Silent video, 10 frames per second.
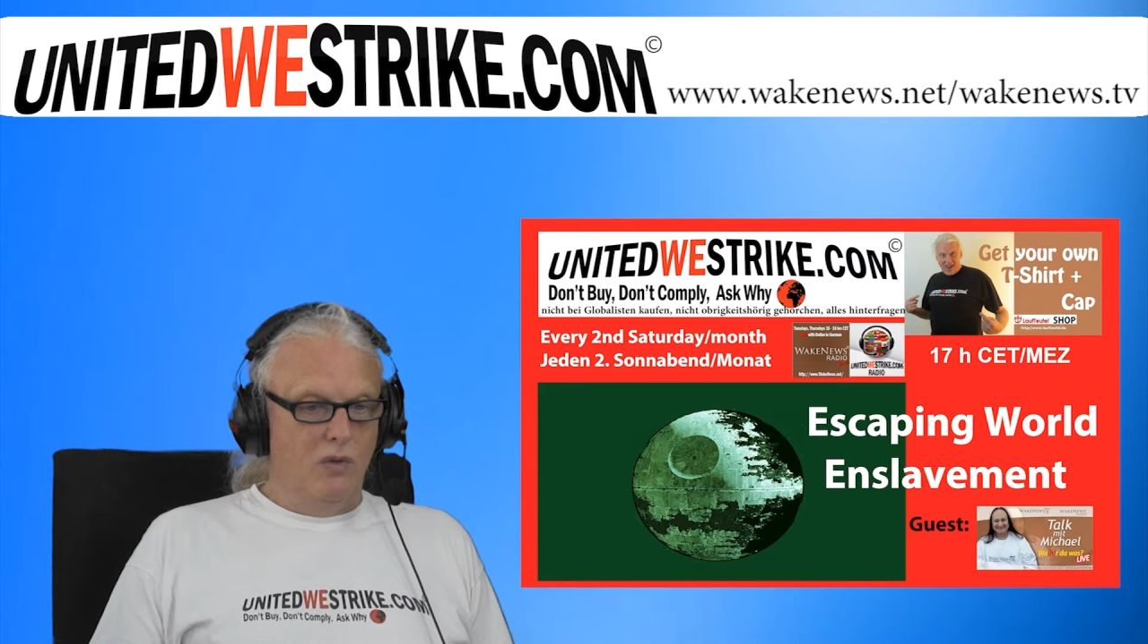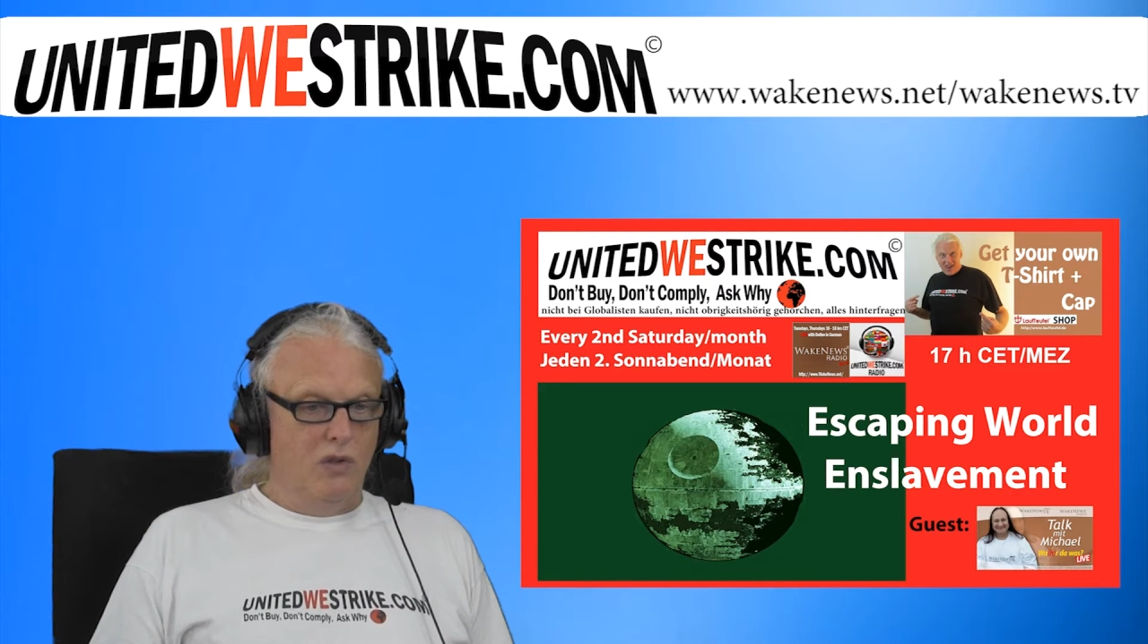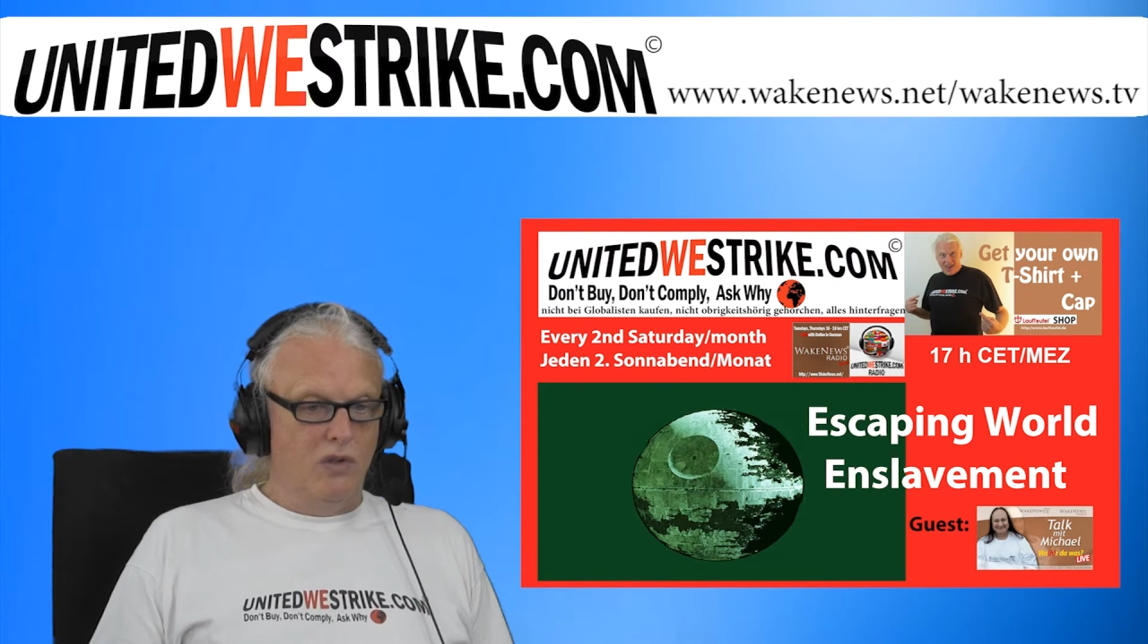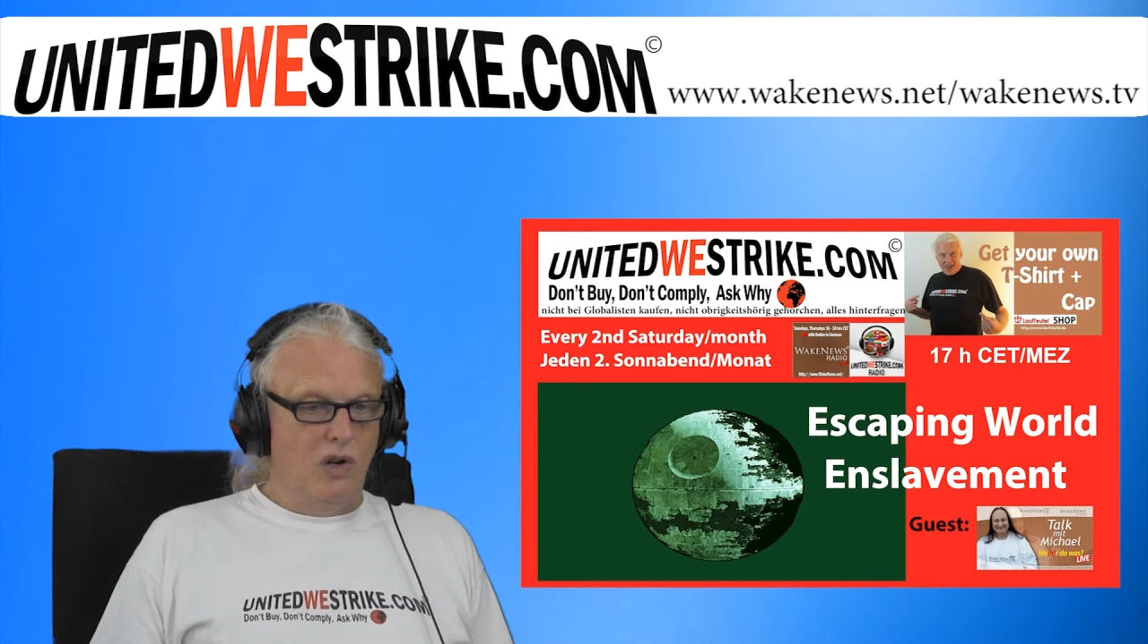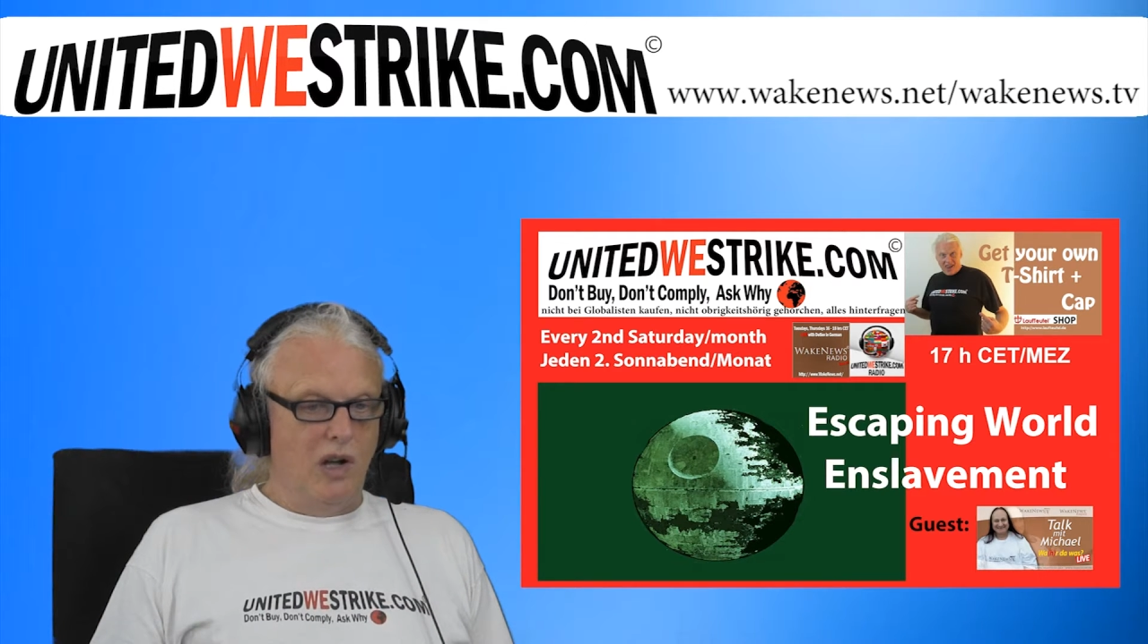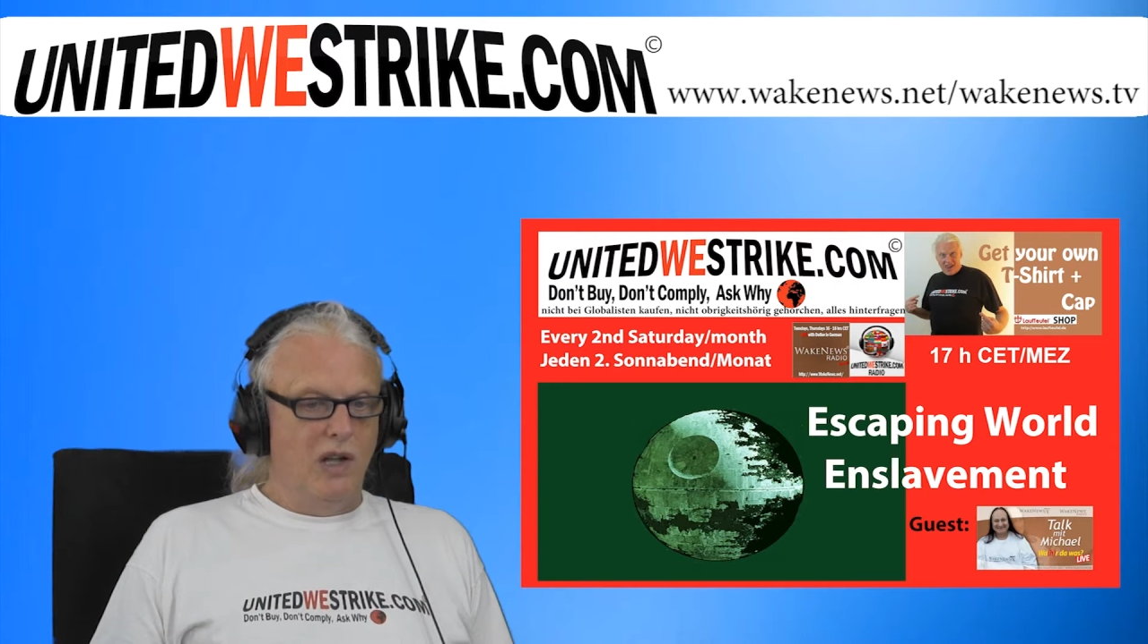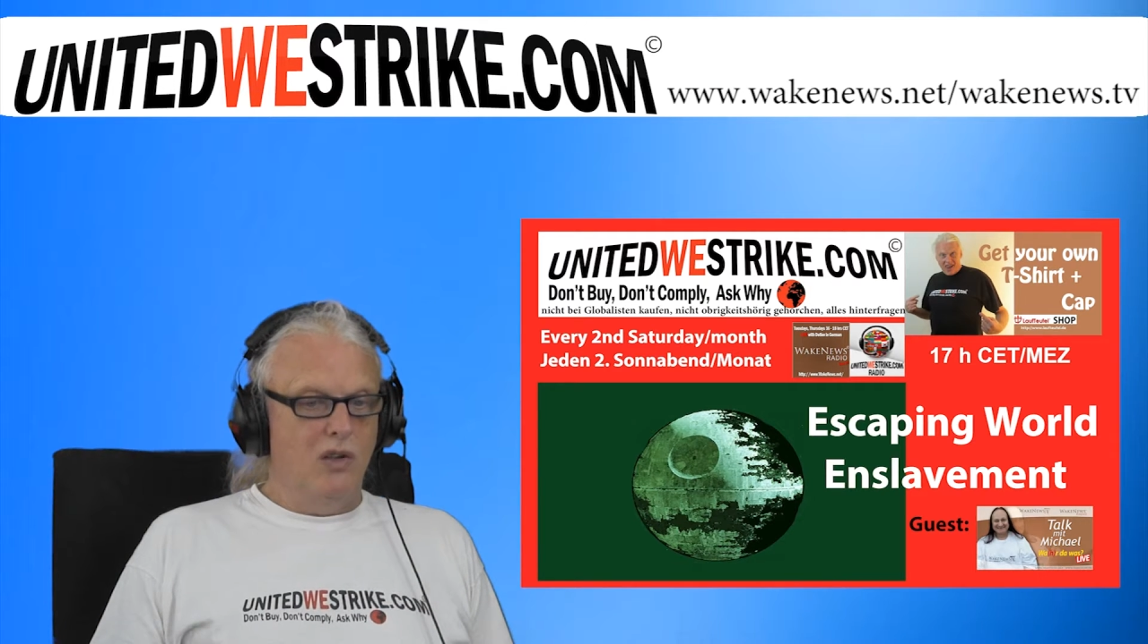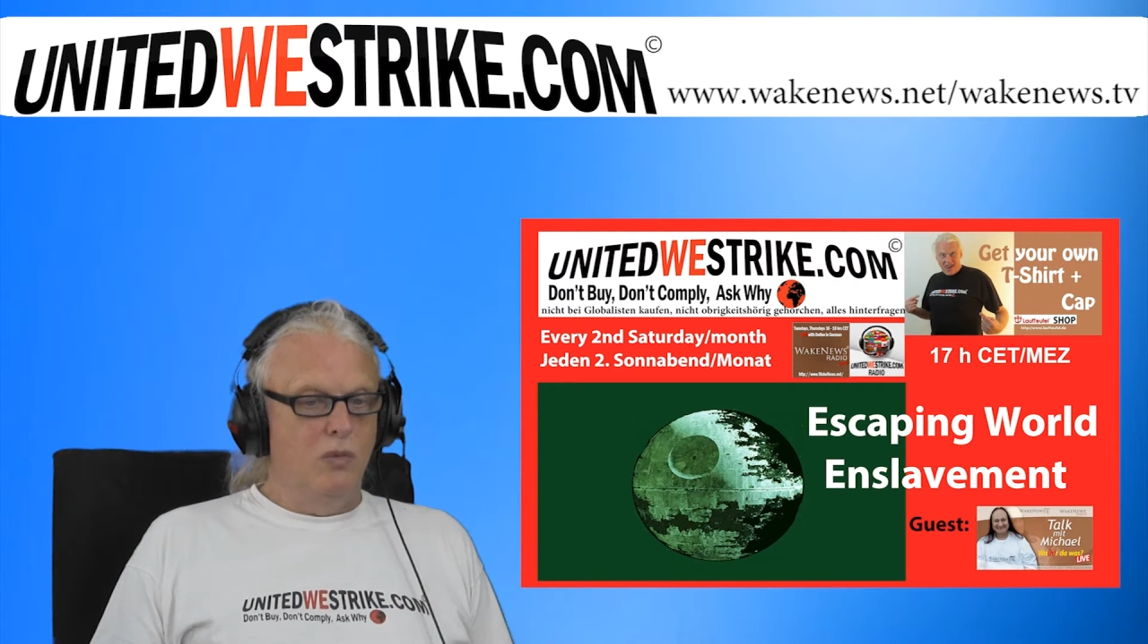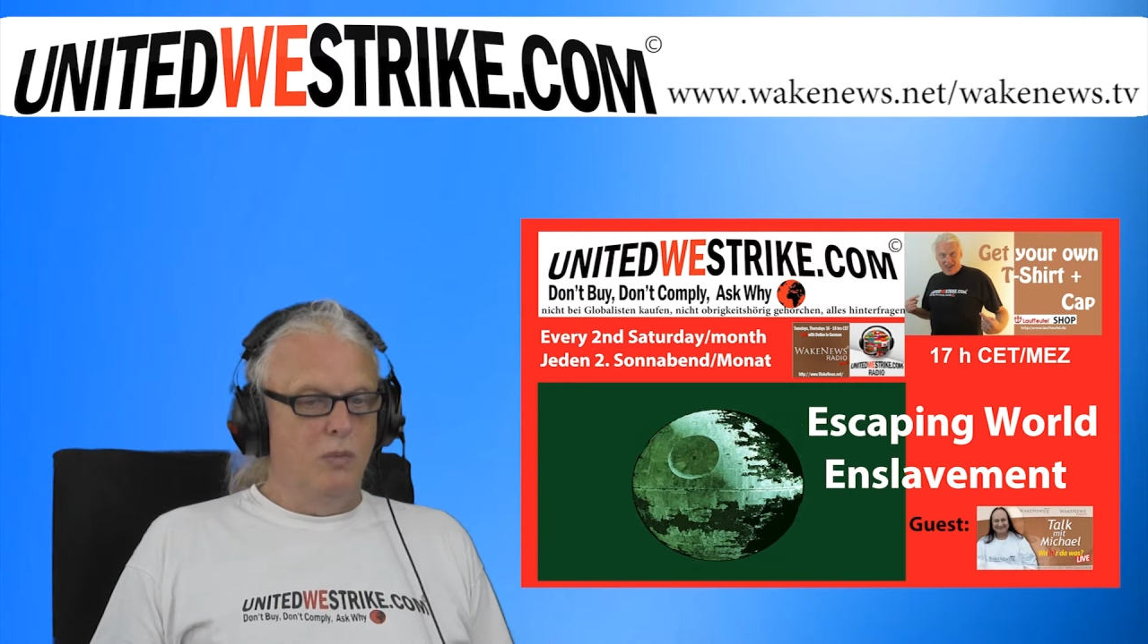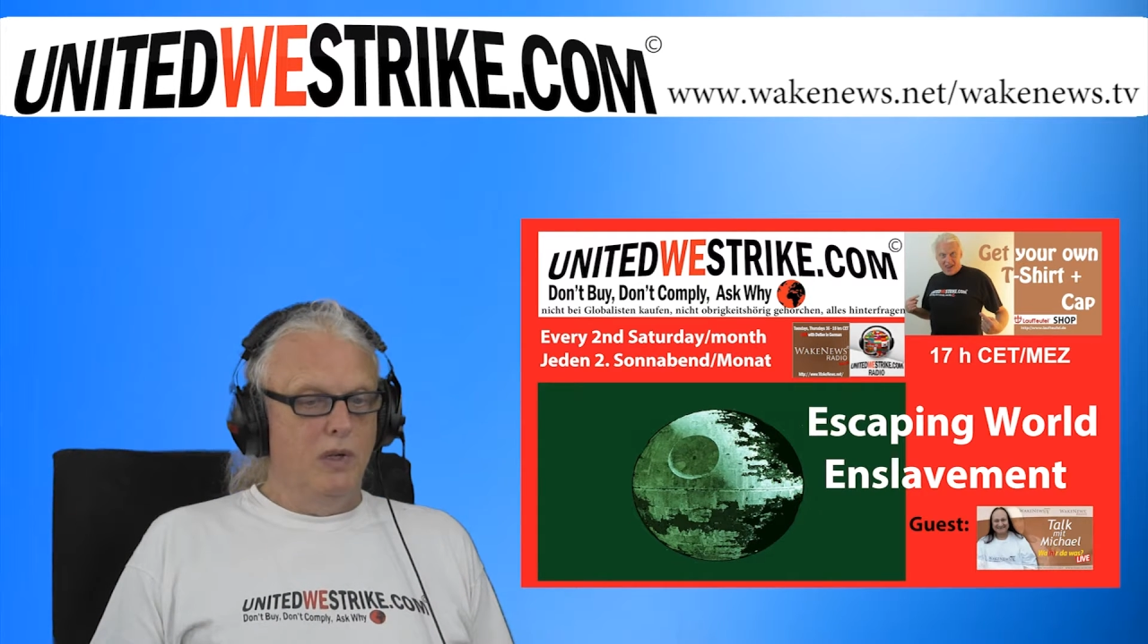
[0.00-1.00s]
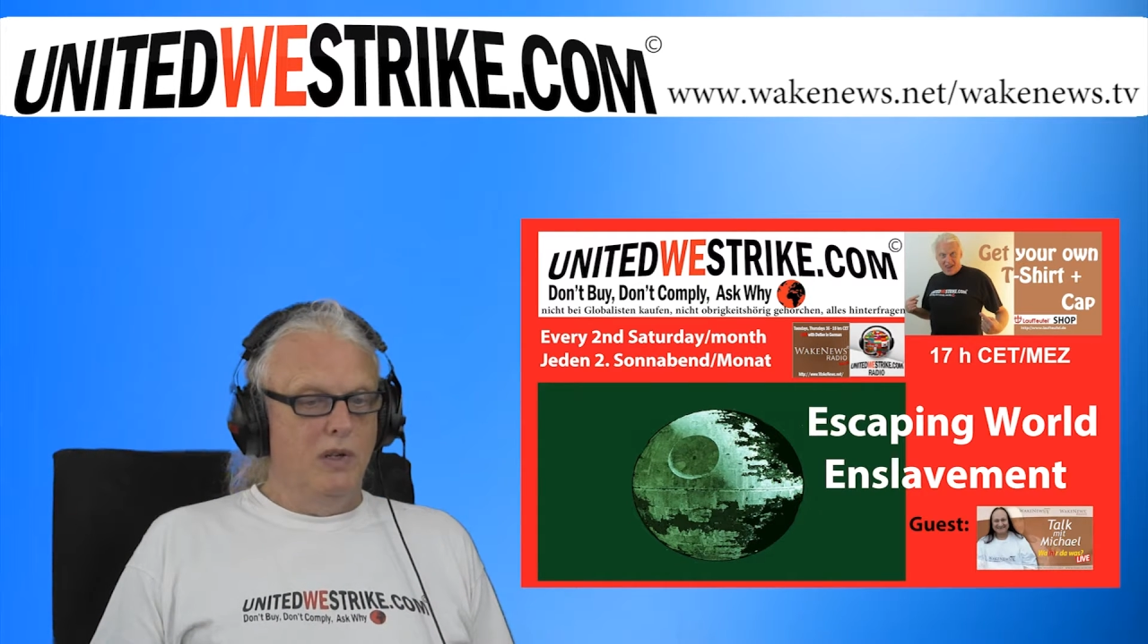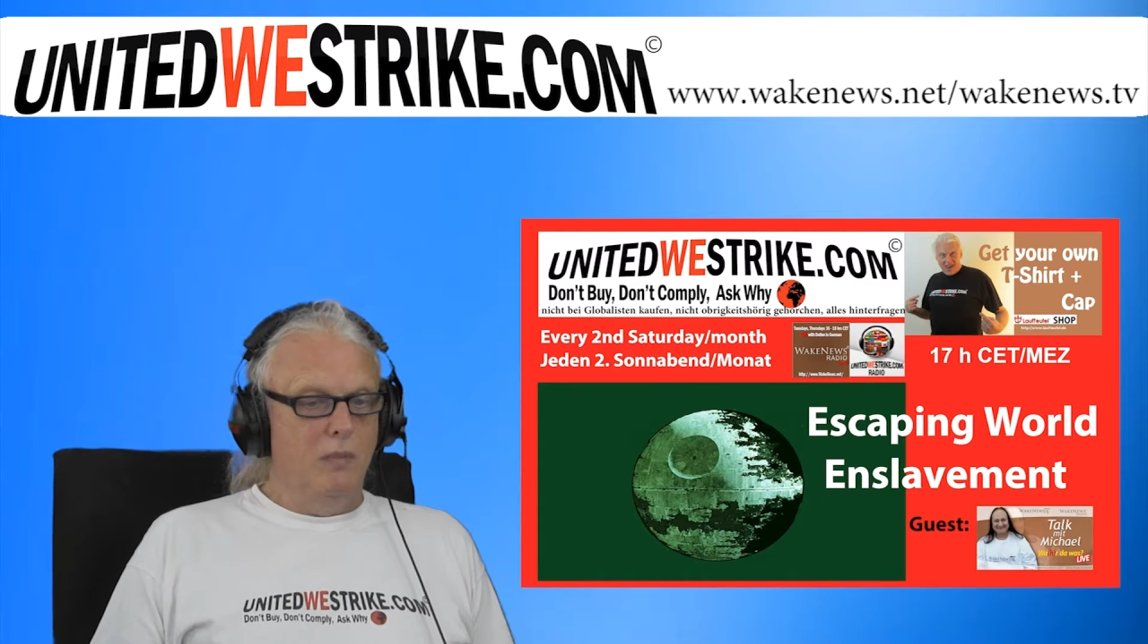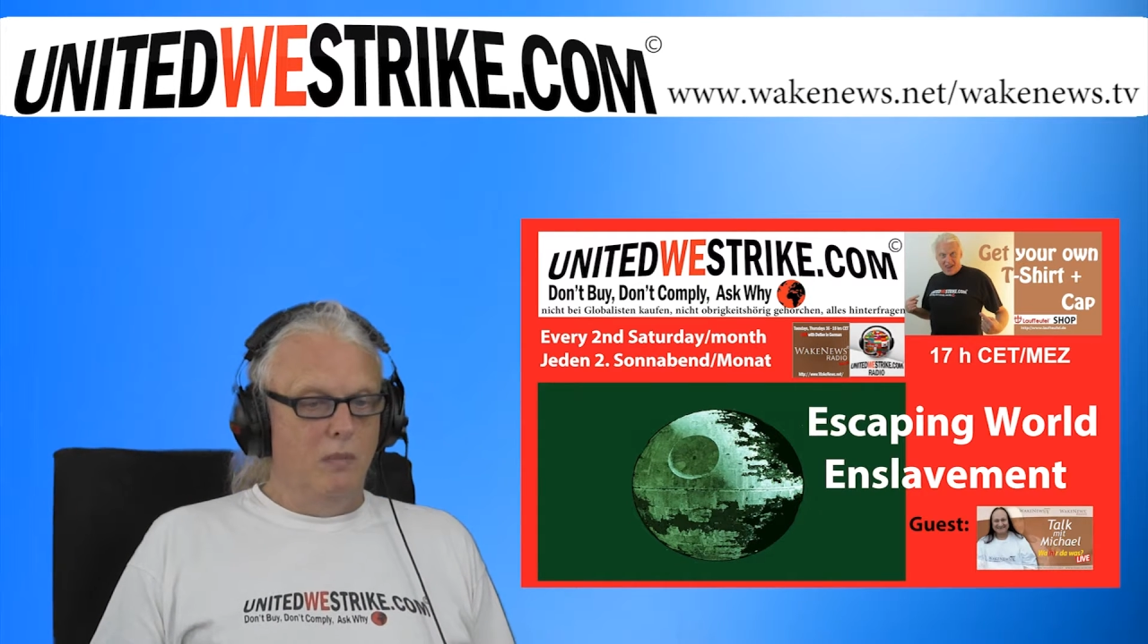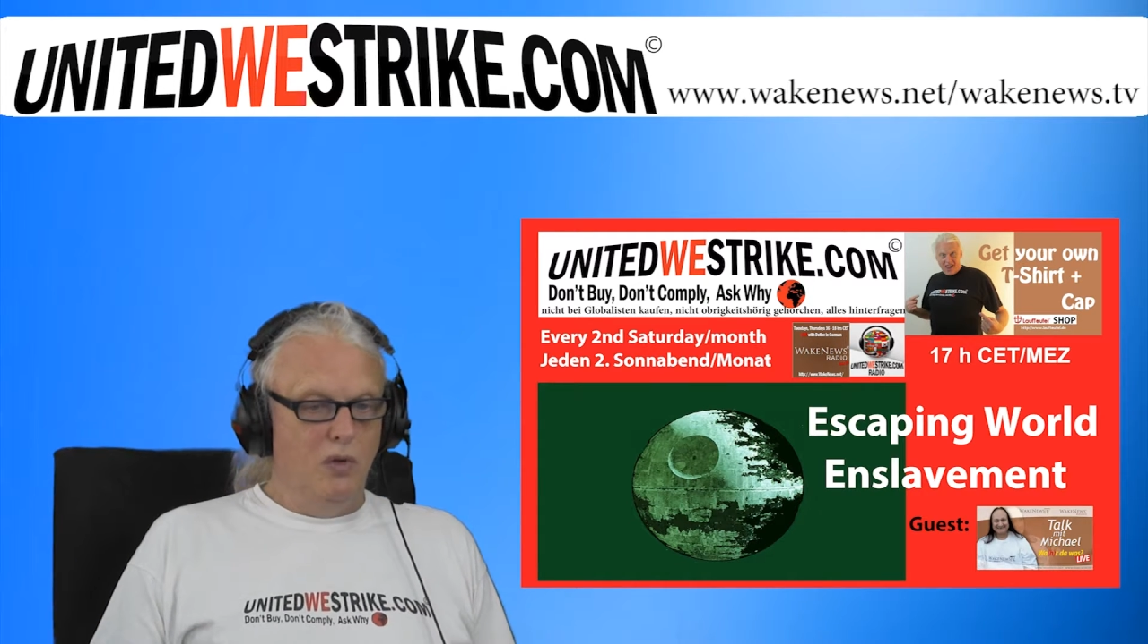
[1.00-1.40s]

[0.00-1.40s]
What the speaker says: and try to build up